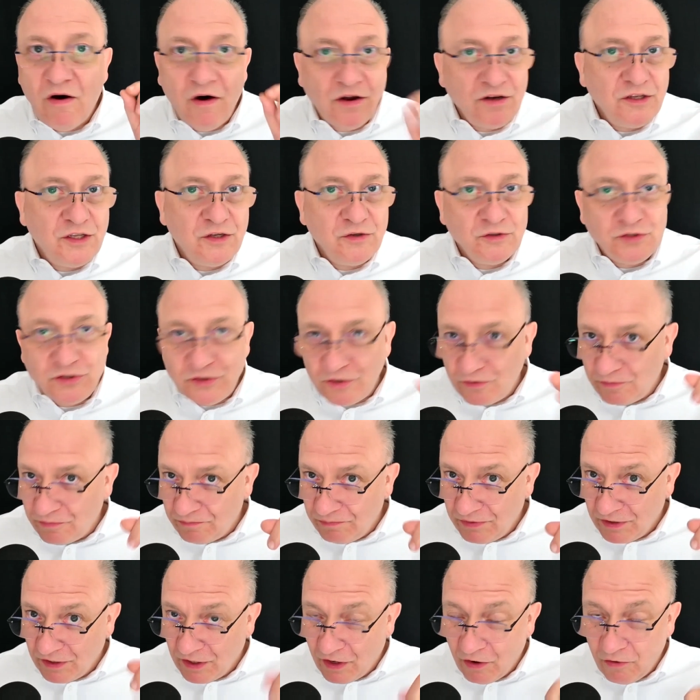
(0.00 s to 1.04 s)
on YouTube
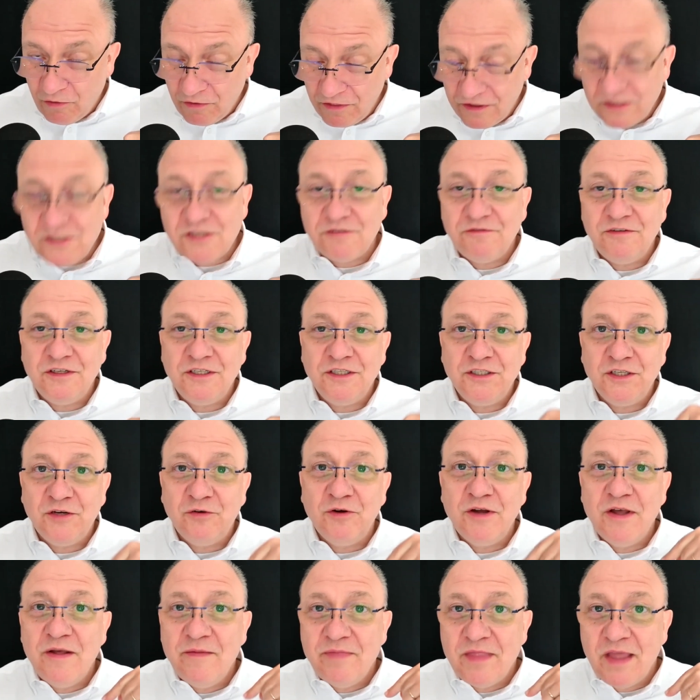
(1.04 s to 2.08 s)
below this
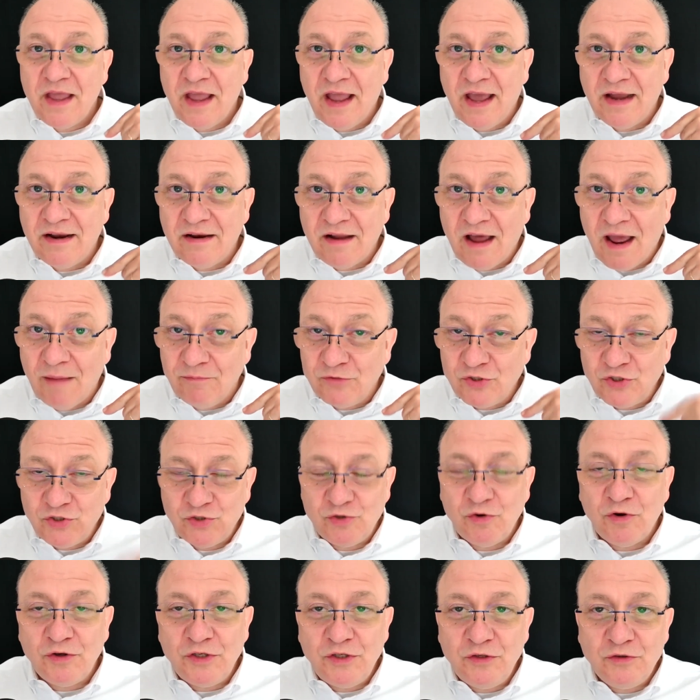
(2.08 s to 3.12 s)
video, and I'm
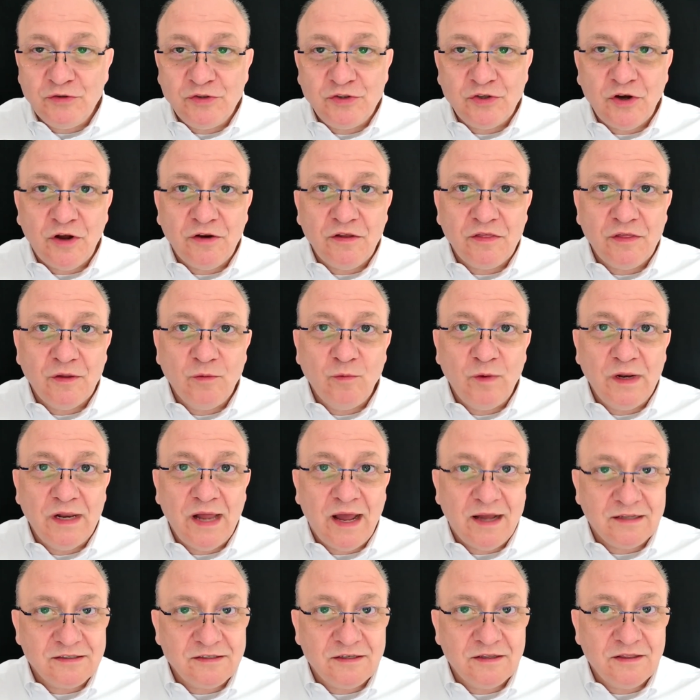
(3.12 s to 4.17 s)
sure you, Jonathan, will
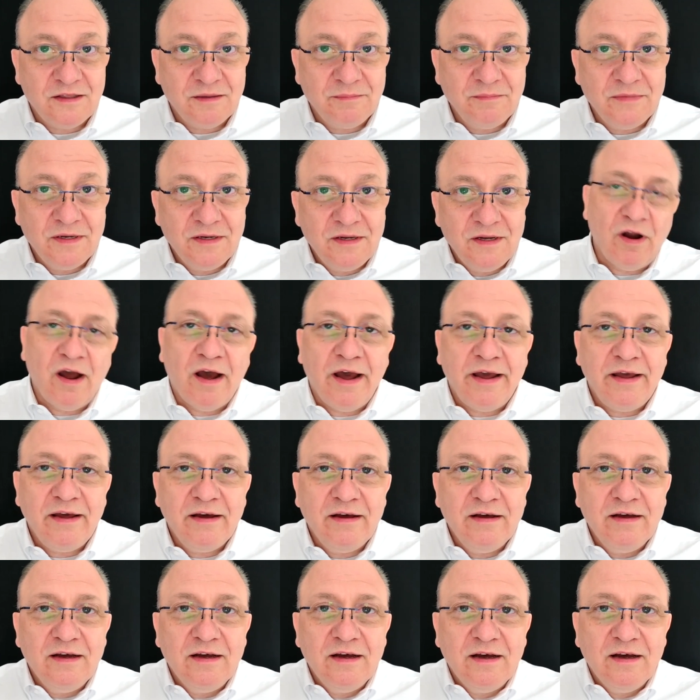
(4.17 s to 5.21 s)
answer them, or I.
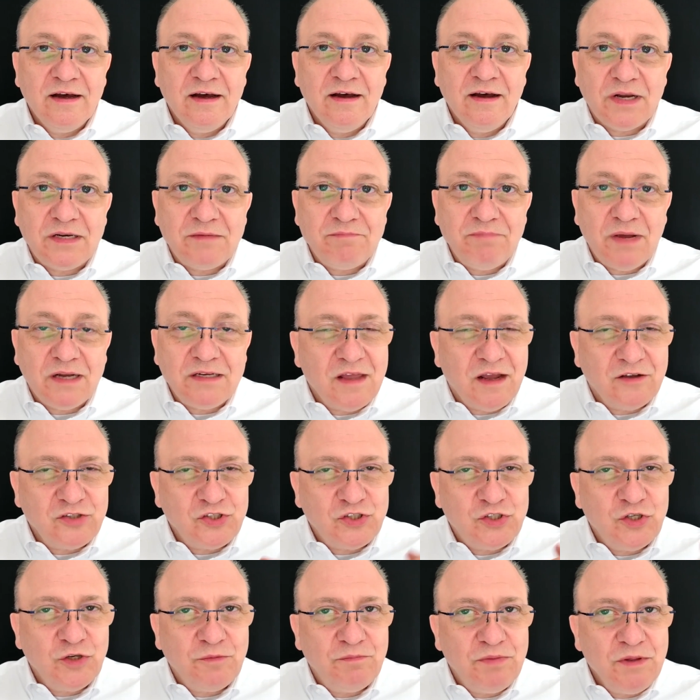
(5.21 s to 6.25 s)
But there
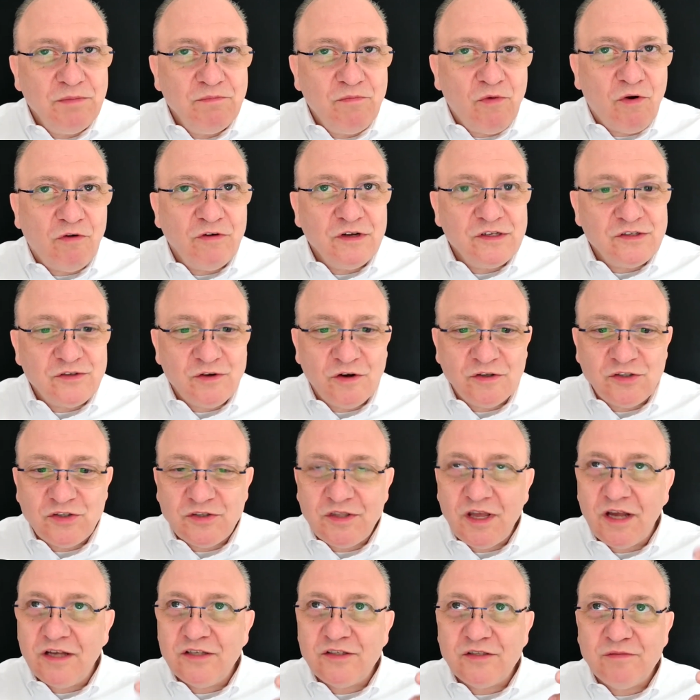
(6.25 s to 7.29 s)
should be more
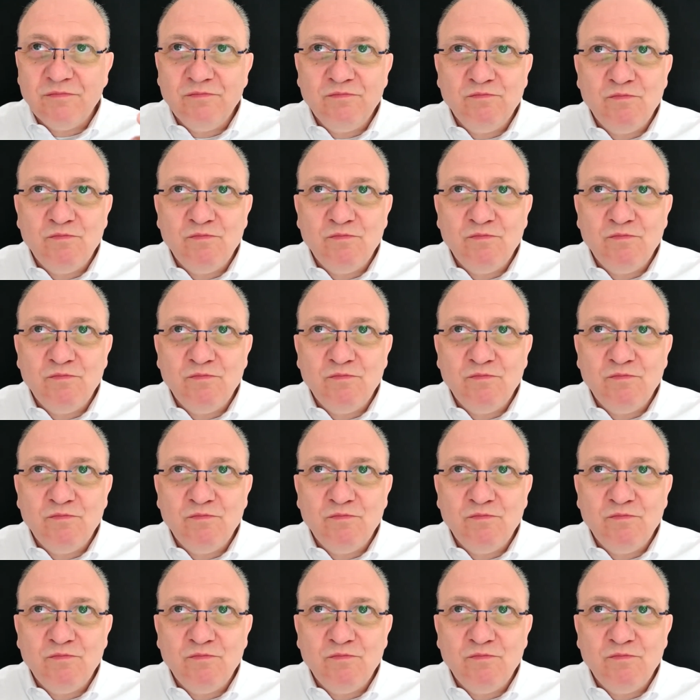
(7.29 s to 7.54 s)
research. There is